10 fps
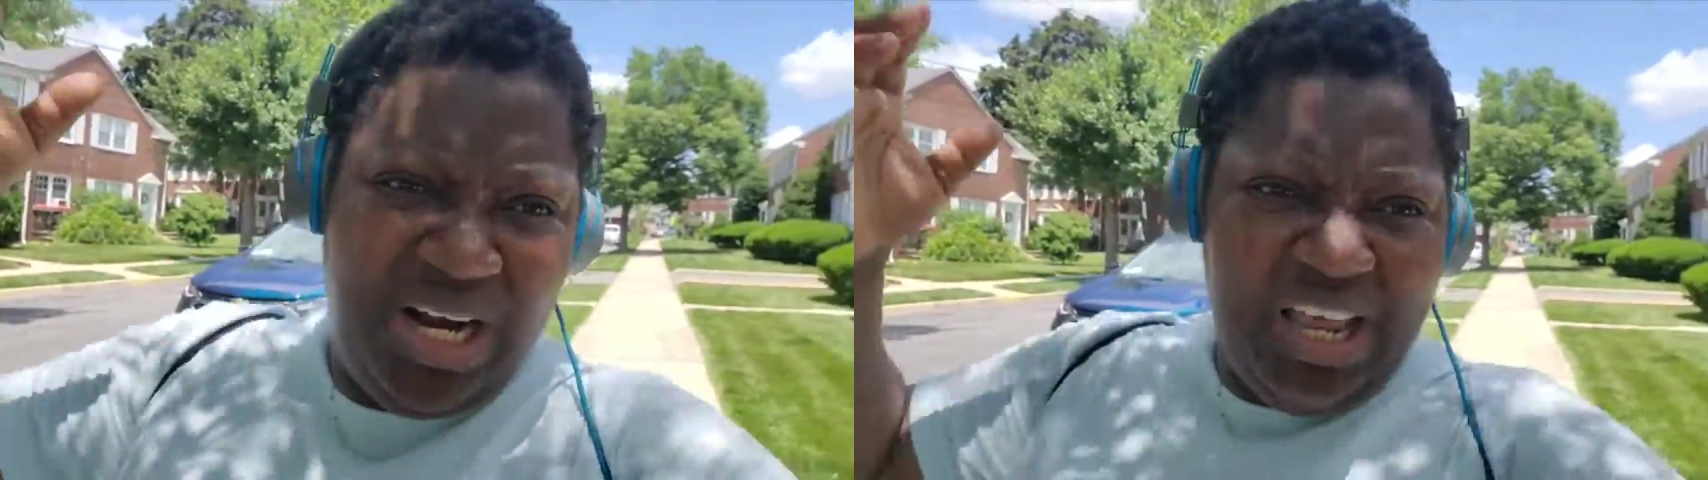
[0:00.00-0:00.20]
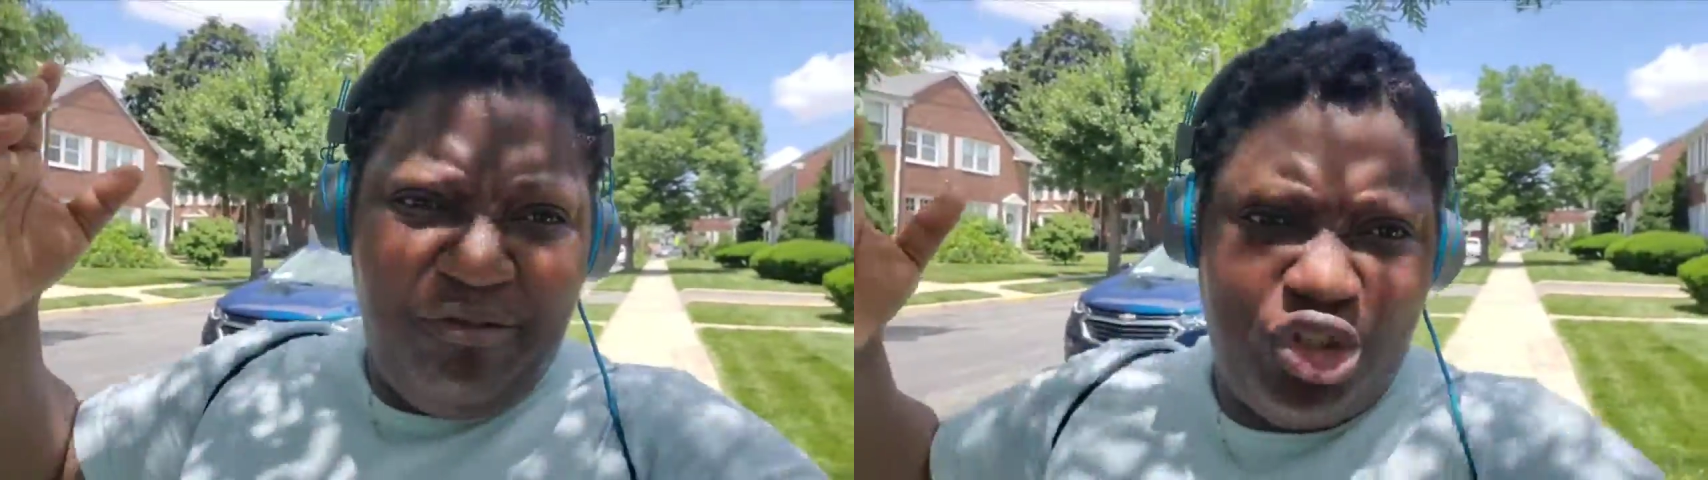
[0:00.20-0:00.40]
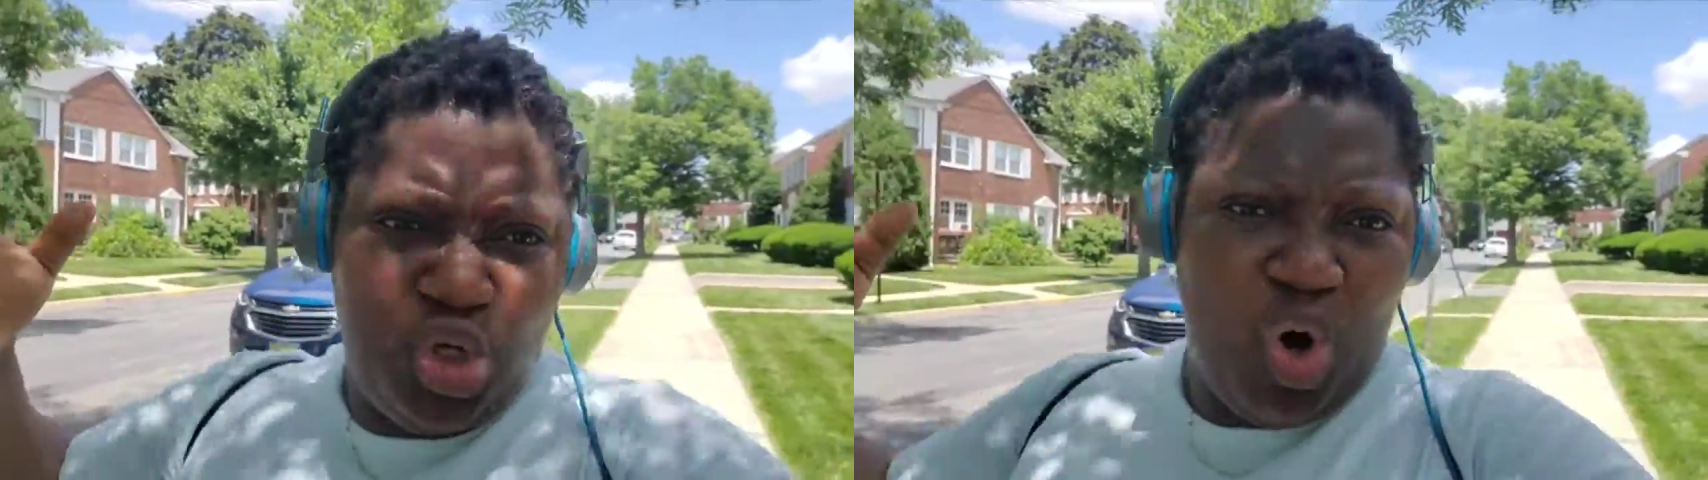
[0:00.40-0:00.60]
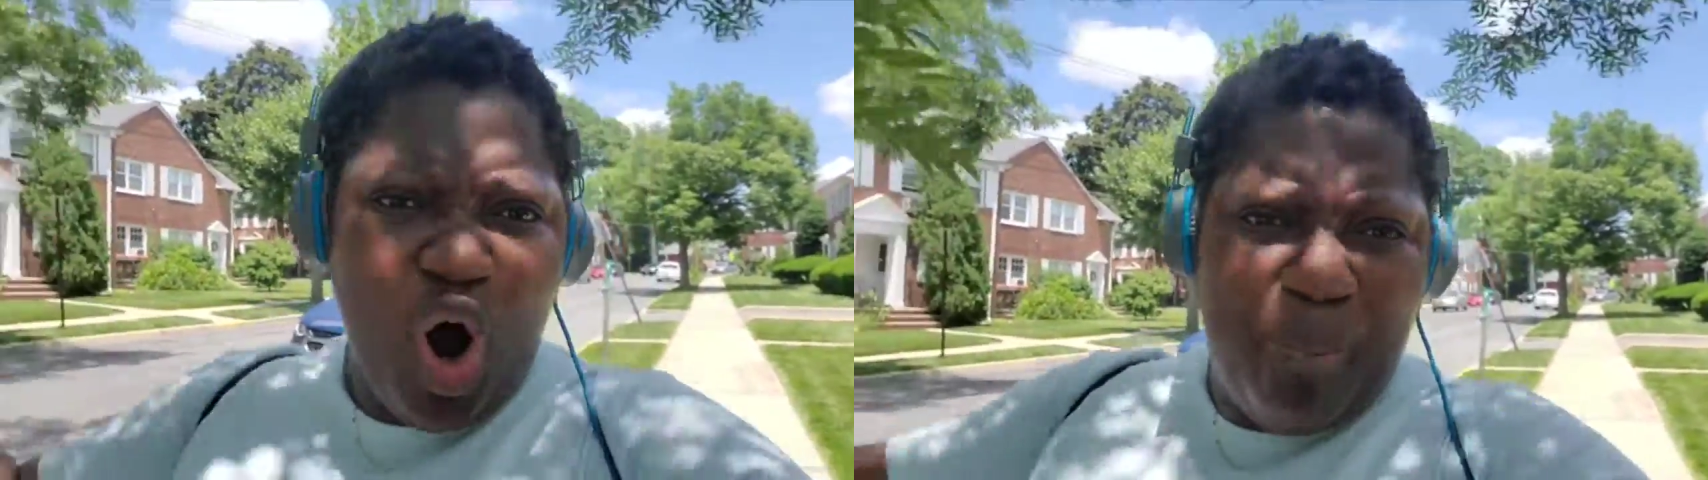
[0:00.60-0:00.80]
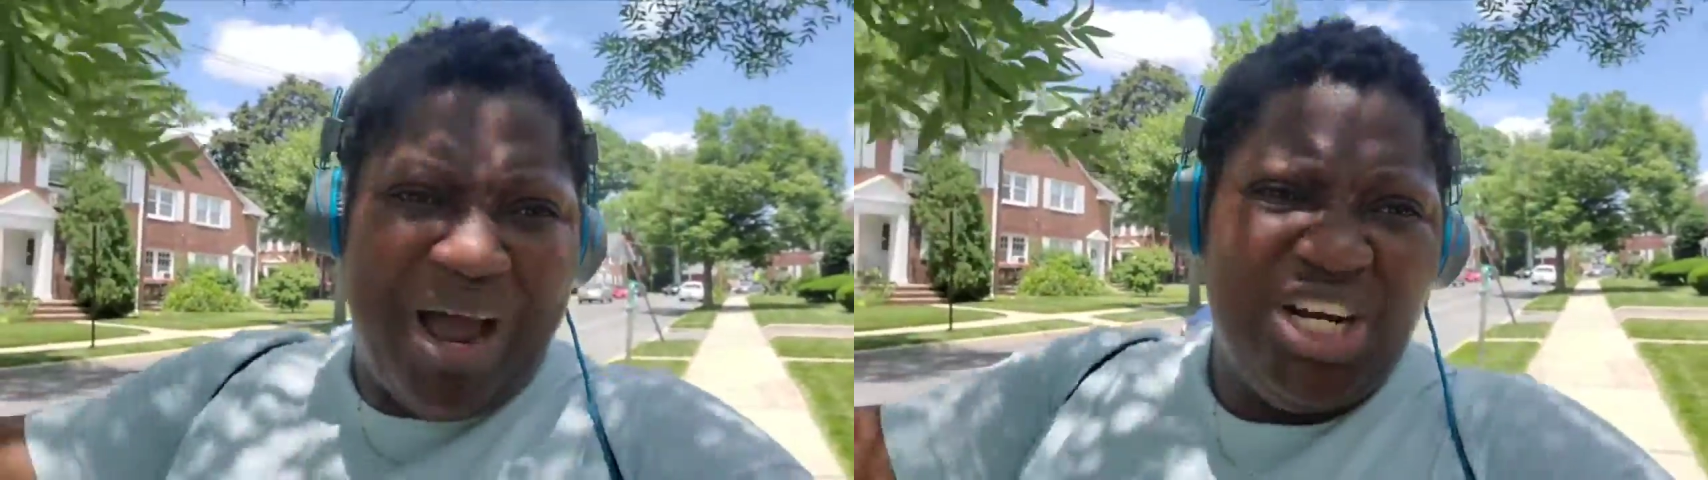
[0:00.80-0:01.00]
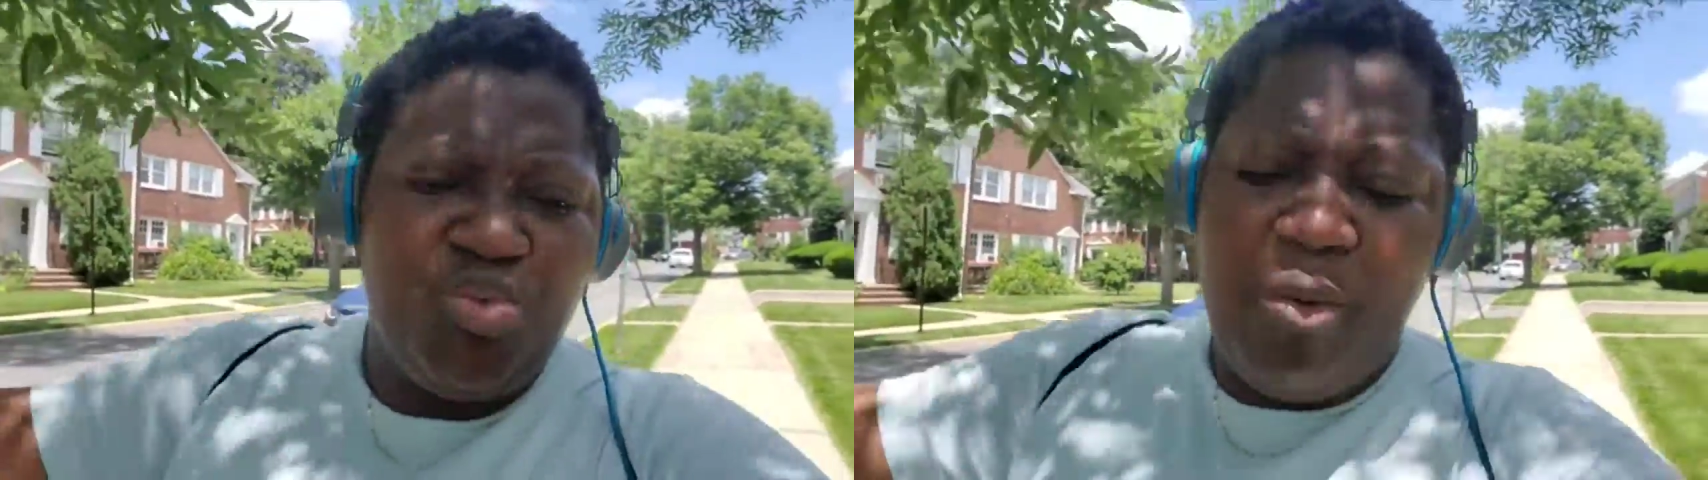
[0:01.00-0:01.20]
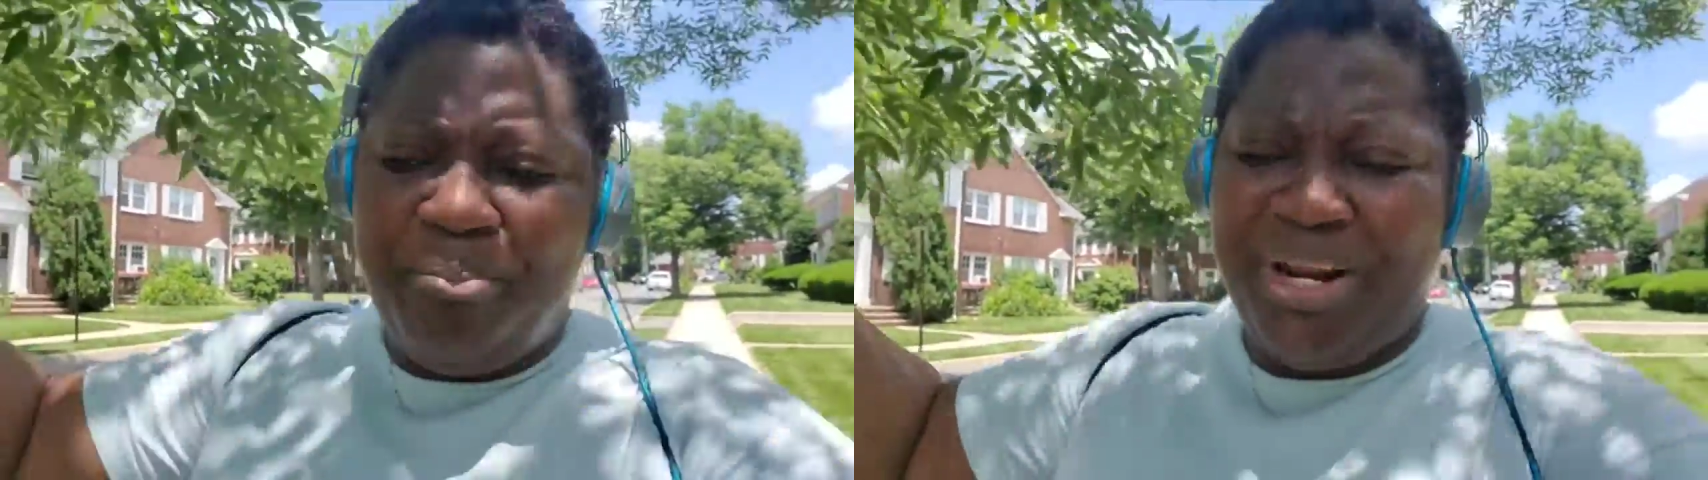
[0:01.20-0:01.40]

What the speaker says: lift you up, and he will